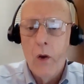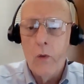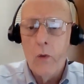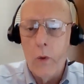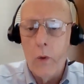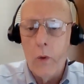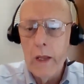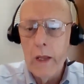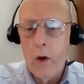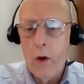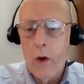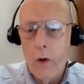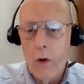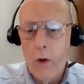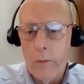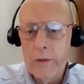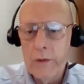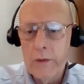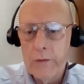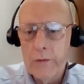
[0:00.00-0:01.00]
we
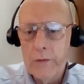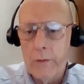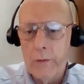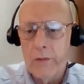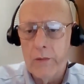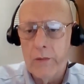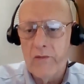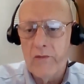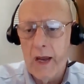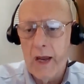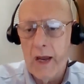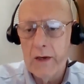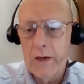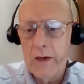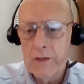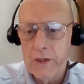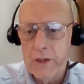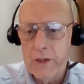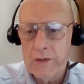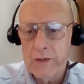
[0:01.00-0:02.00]
hoped to provide
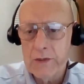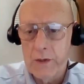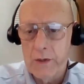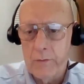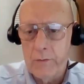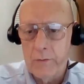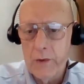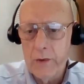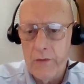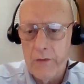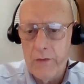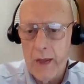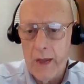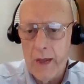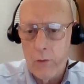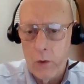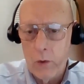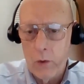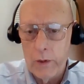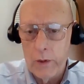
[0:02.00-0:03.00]
a system
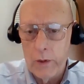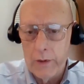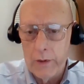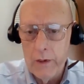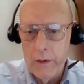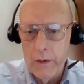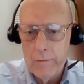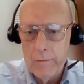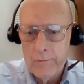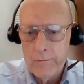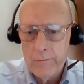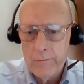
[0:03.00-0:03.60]
that would